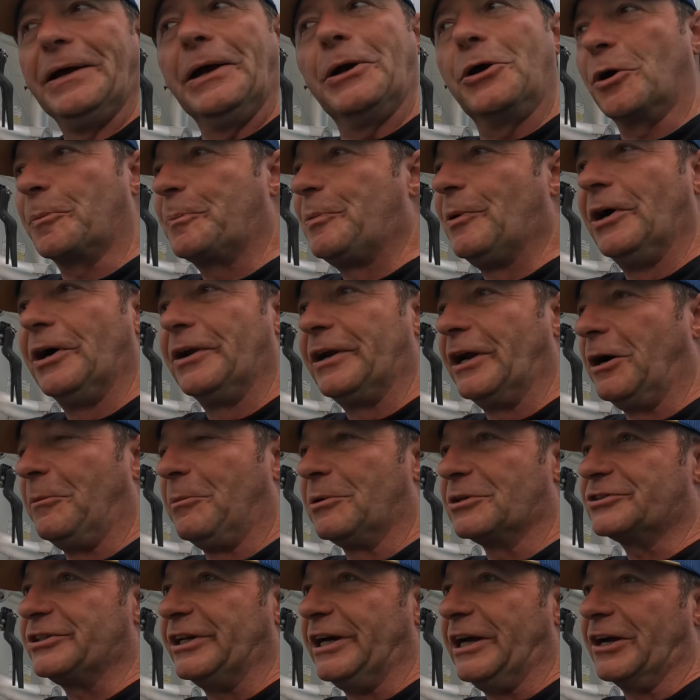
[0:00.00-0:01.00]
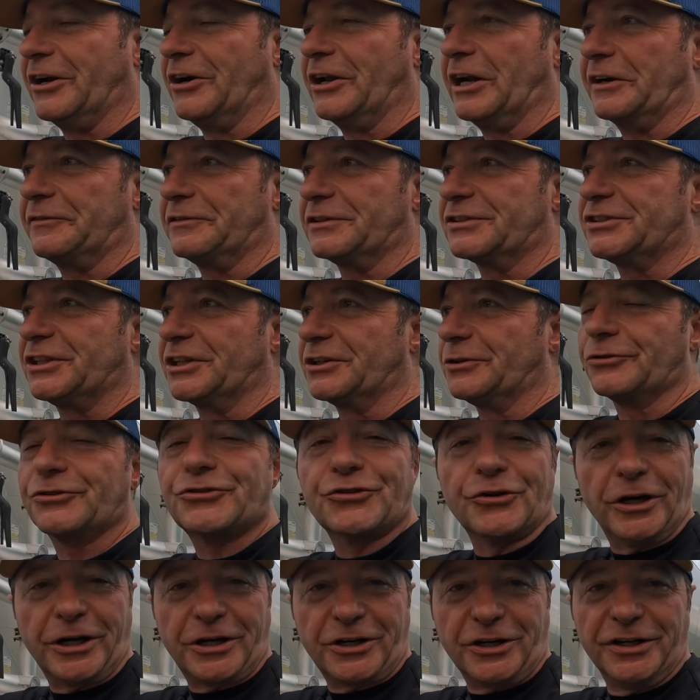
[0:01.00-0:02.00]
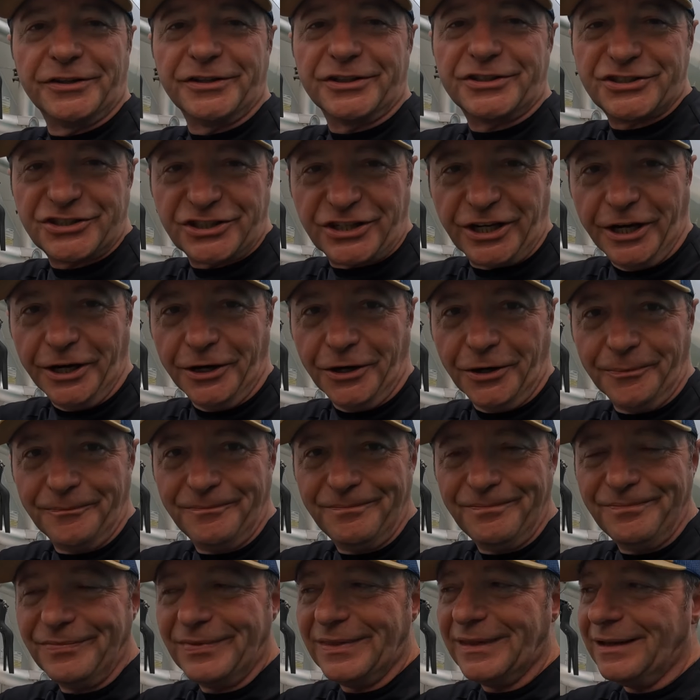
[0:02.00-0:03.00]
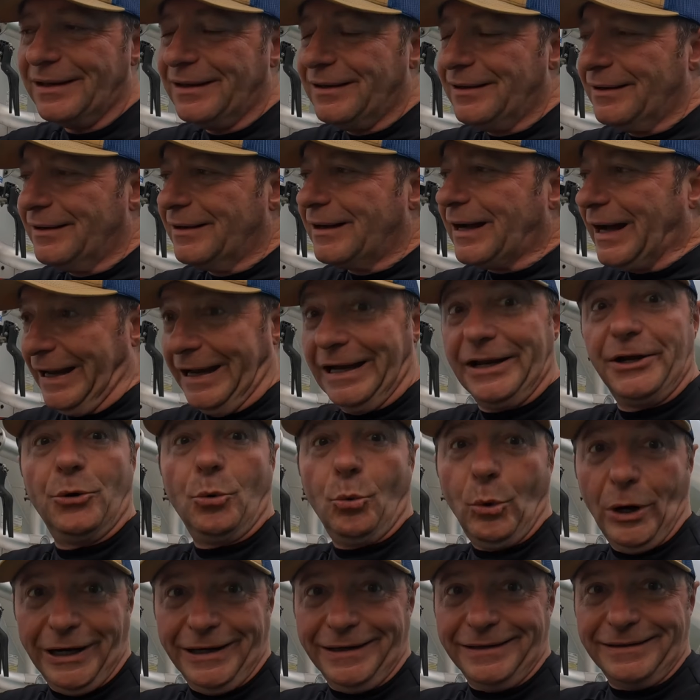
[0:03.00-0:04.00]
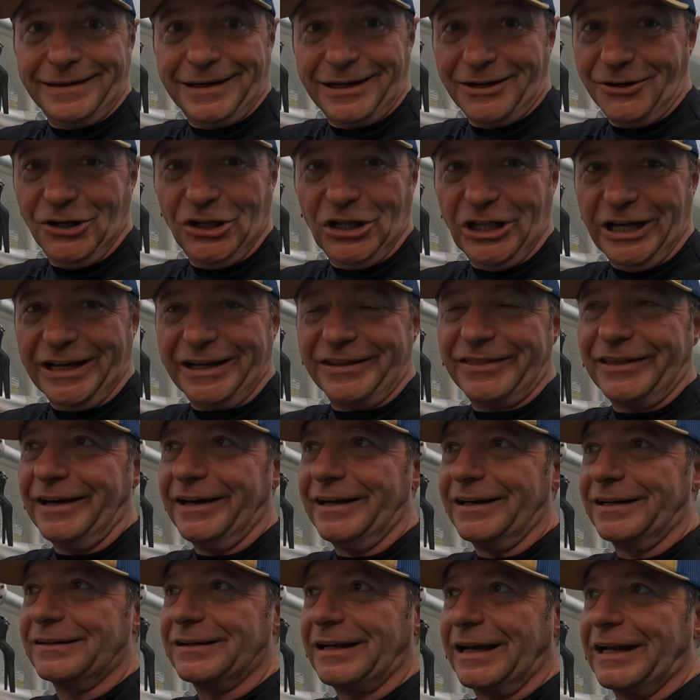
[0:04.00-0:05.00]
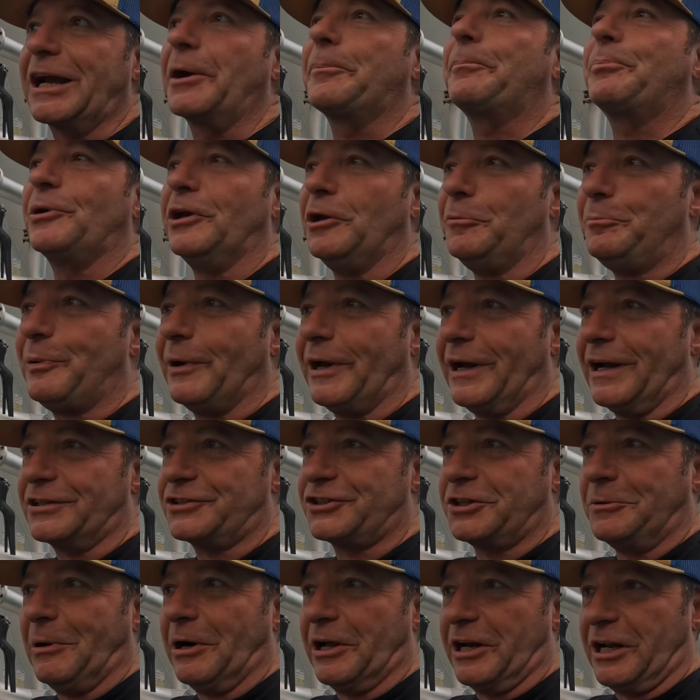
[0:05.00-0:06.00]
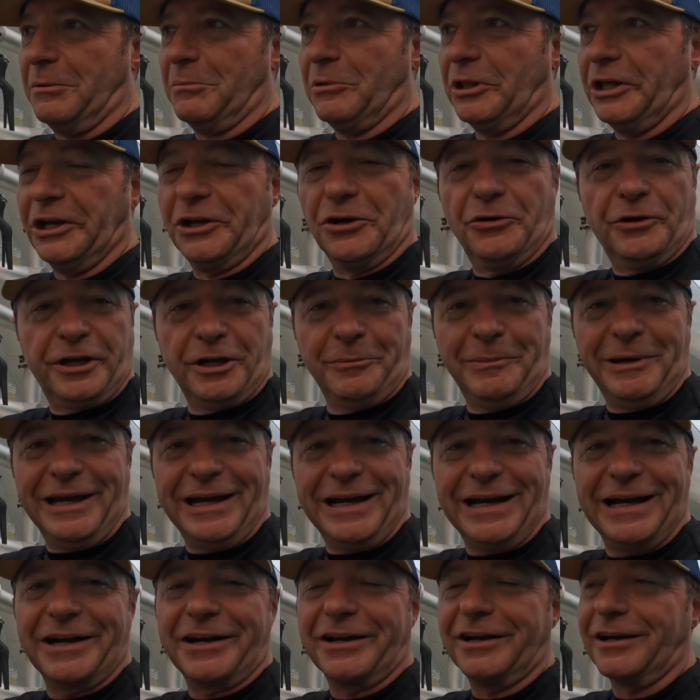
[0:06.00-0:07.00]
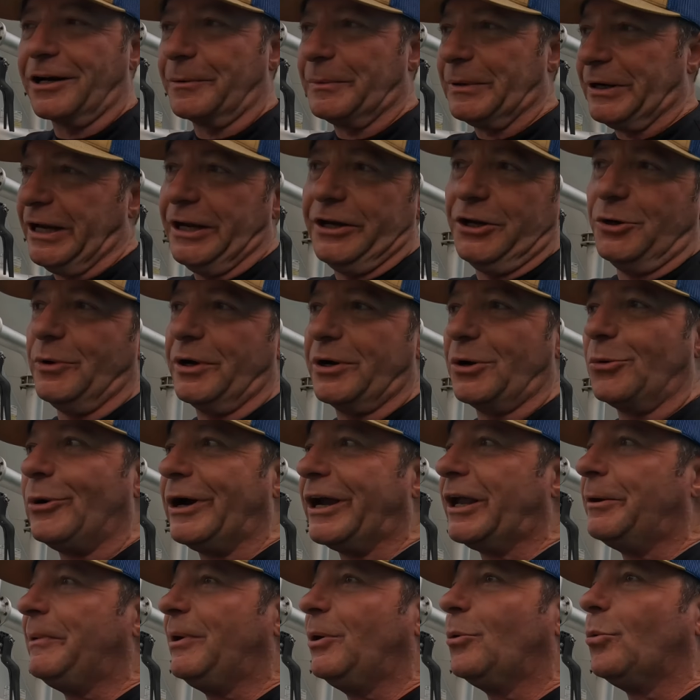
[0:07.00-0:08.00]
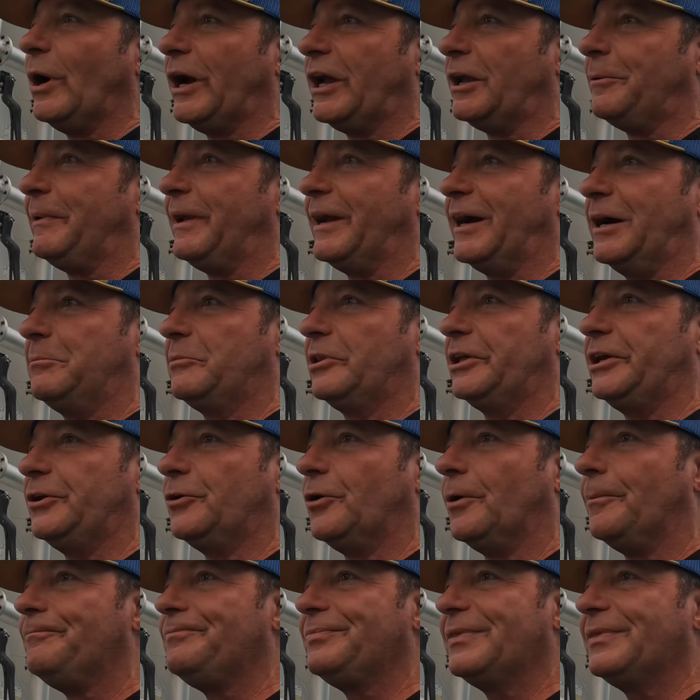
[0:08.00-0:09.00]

they were putting almost dag on every single truck on the scale. I had to wait. I don't like that. I got pre-pass. Come on, I'm legal. Get me out of here. But hey, you want to weigh me? Weigh me. I'm legal.